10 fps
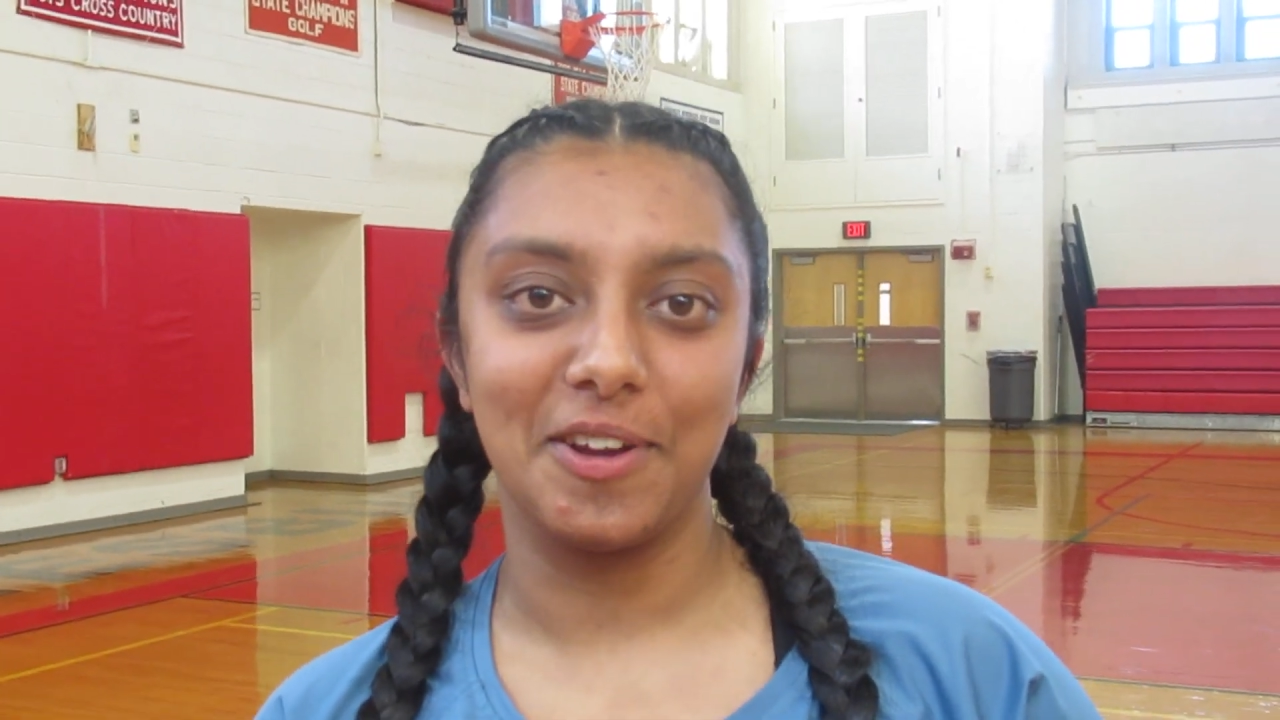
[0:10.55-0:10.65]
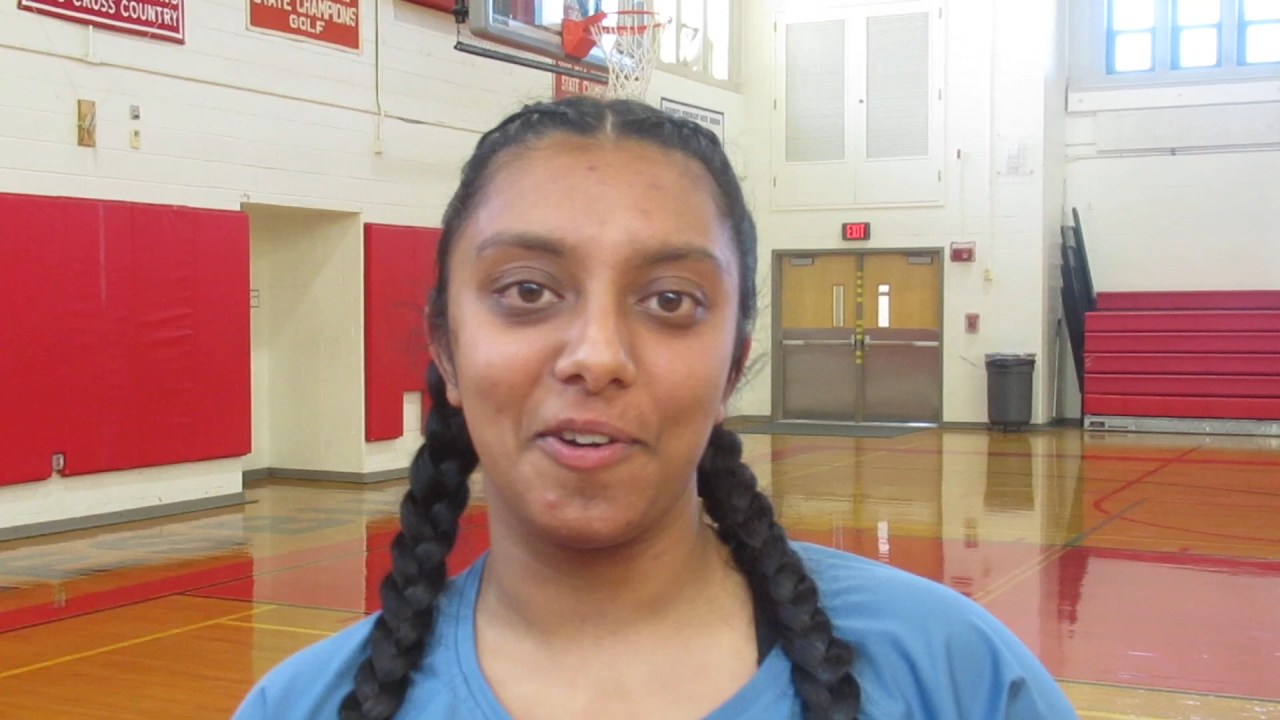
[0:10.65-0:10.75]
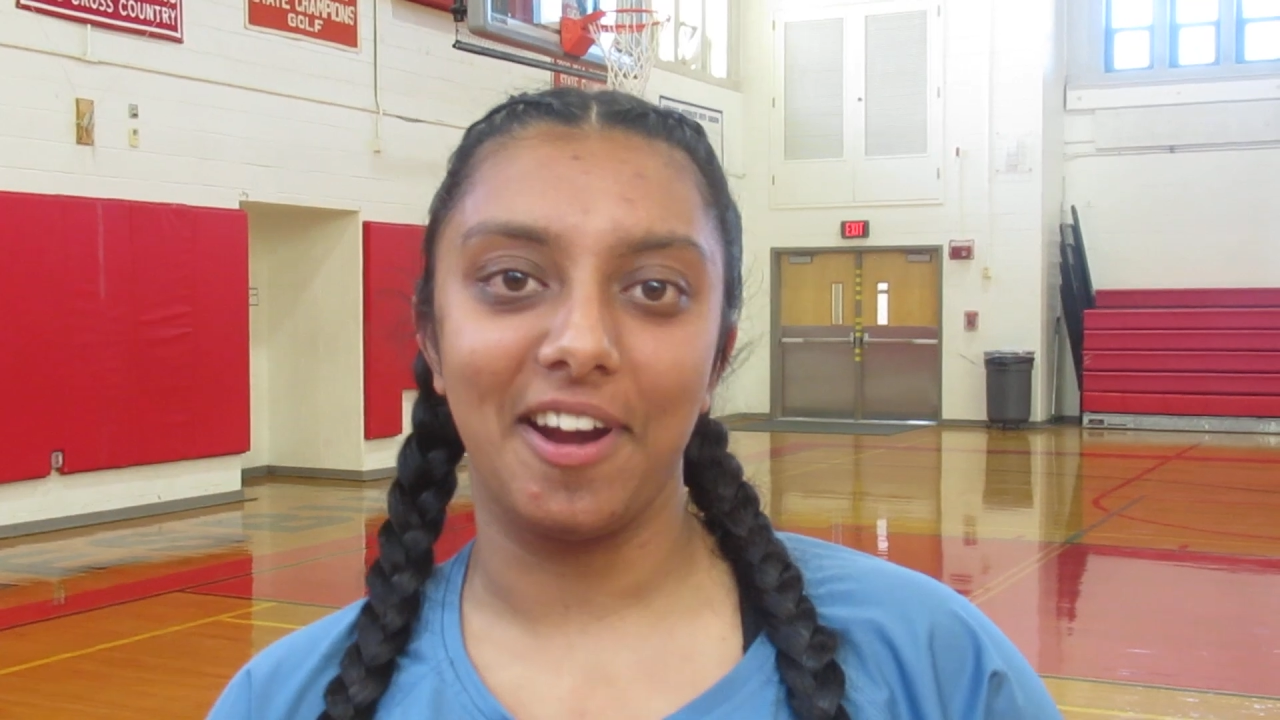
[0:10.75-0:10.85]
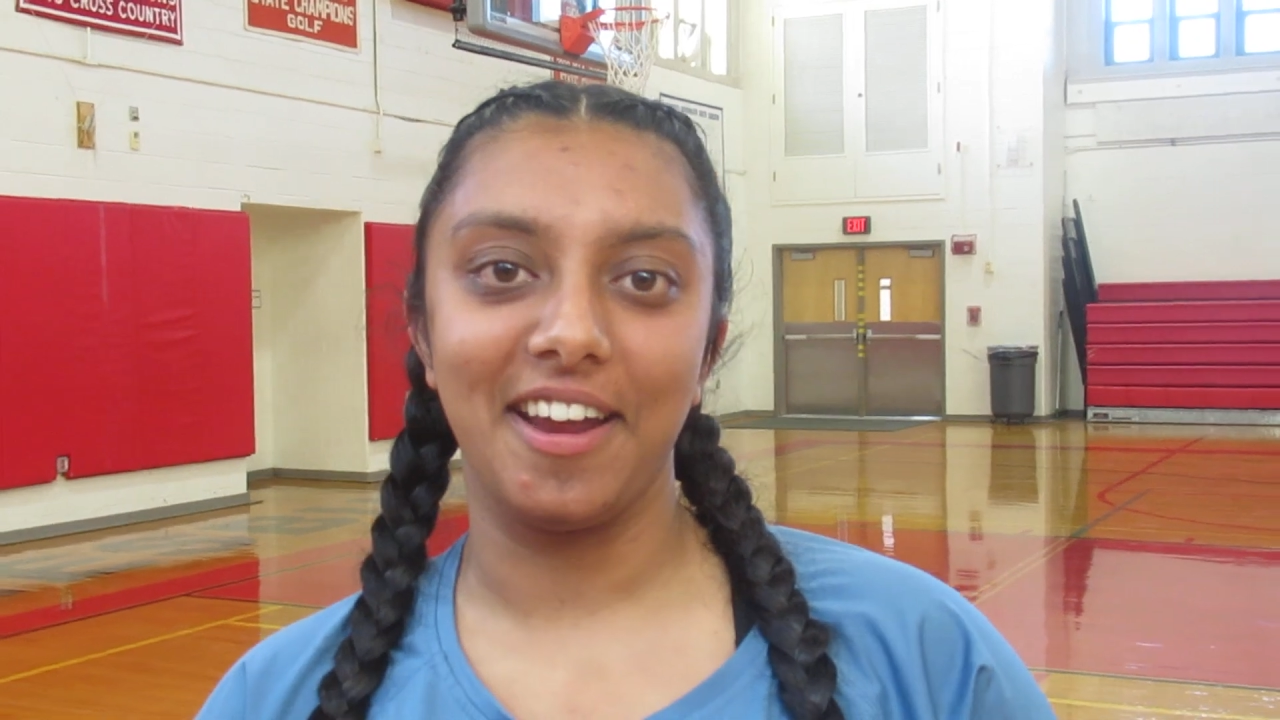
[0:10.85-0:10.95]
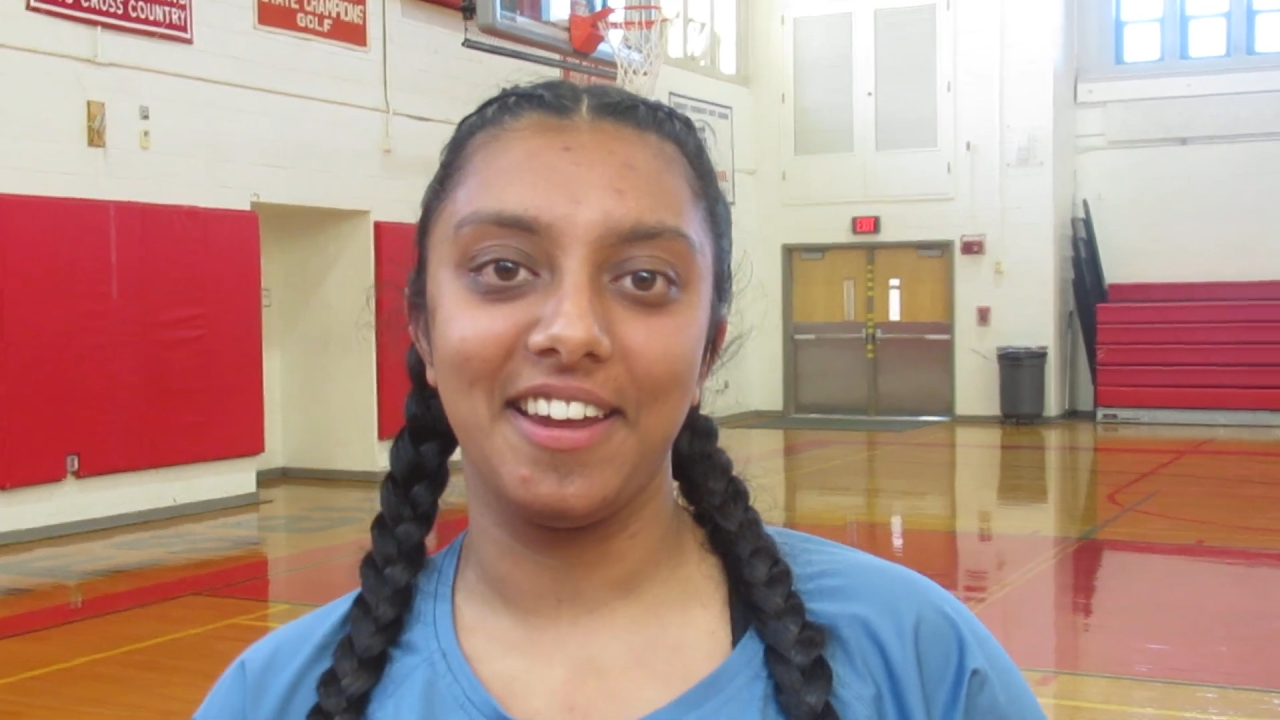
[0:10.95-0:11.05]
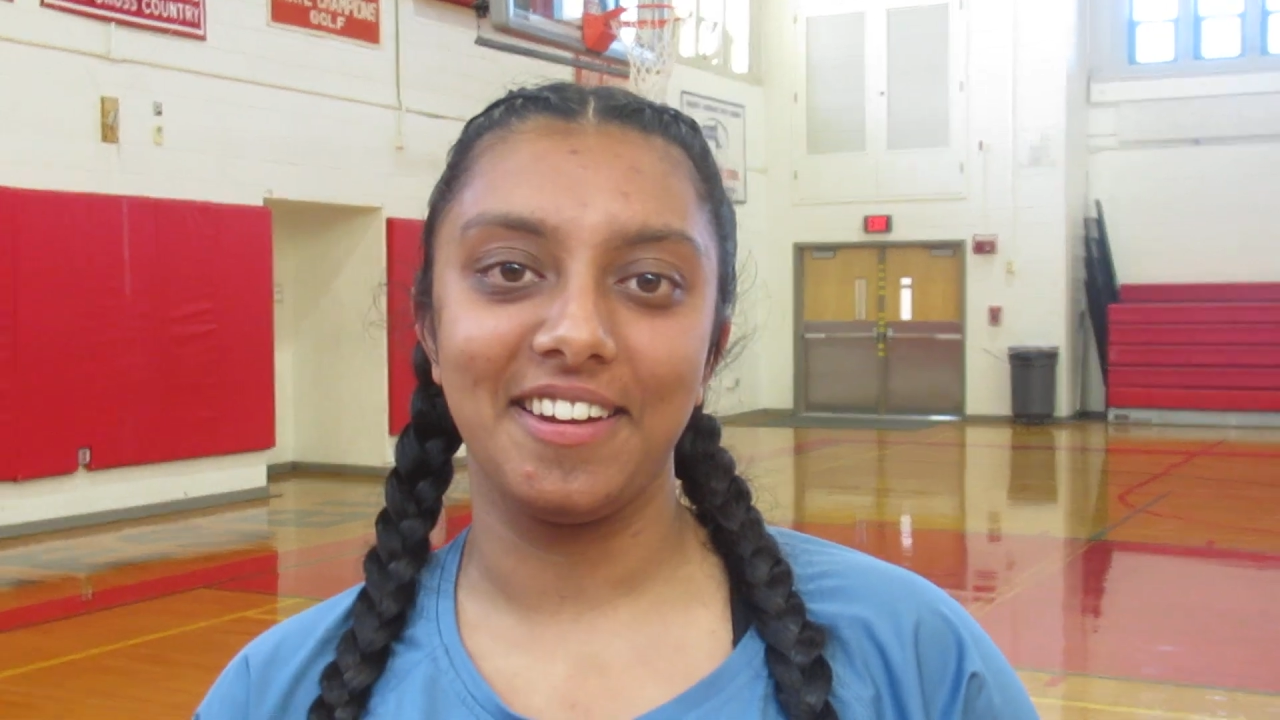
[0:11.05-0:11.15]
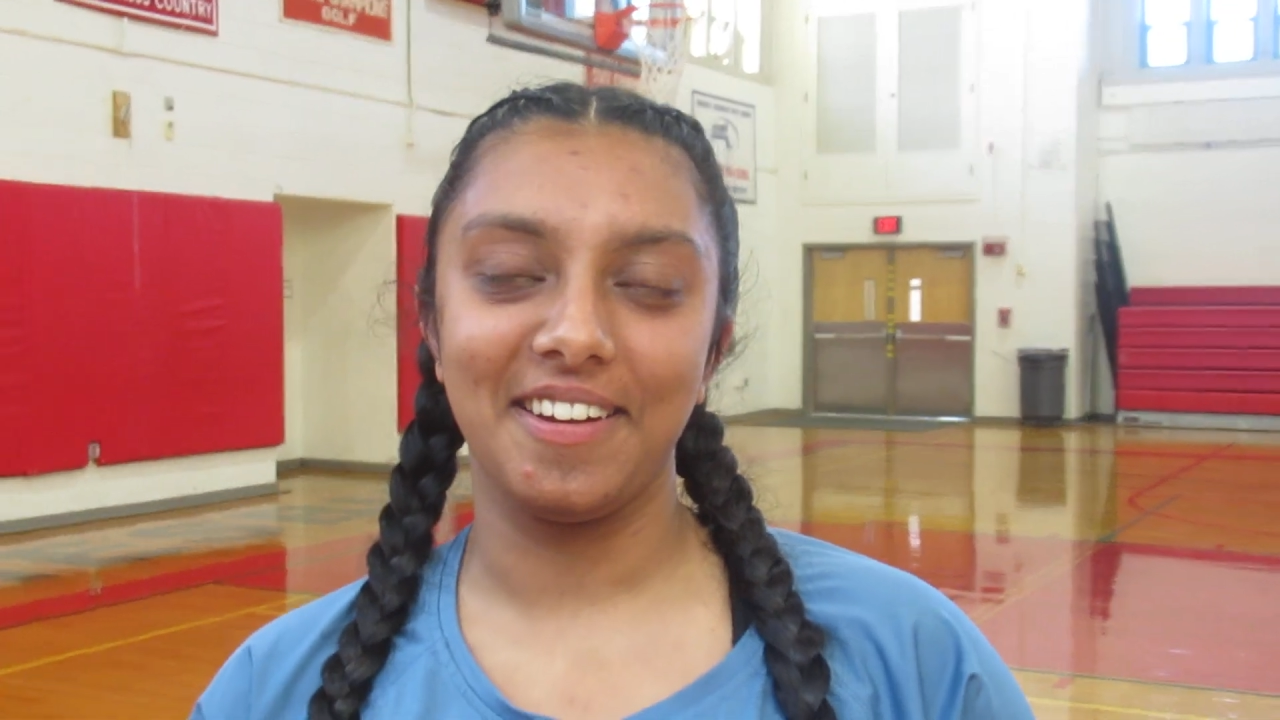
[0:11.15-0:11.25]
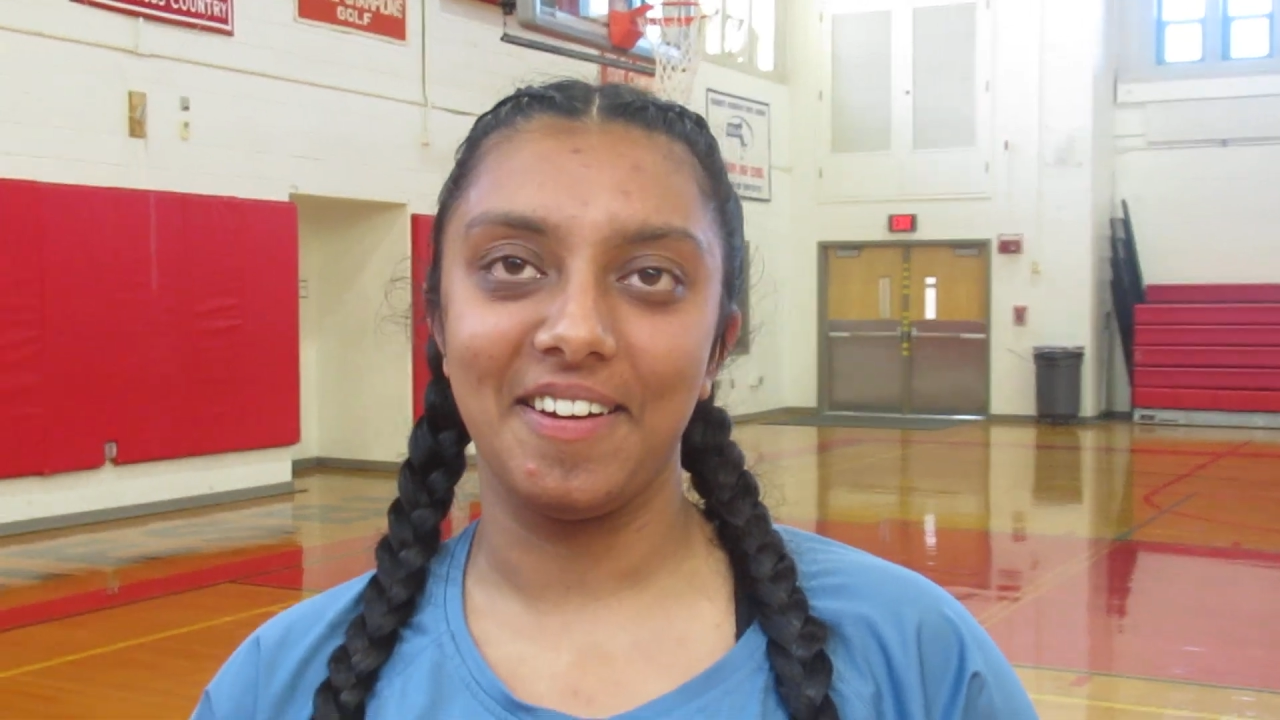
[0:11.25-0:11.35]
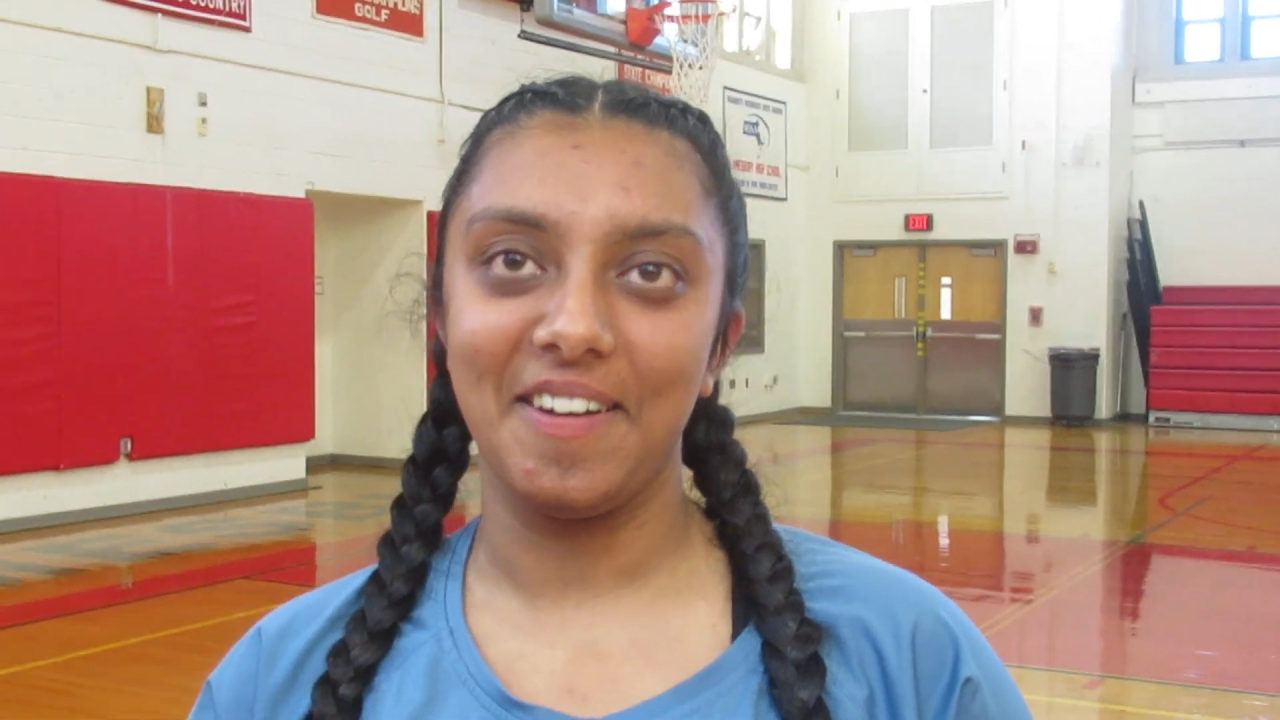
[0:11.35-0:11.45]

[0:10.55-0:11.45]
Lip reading: great.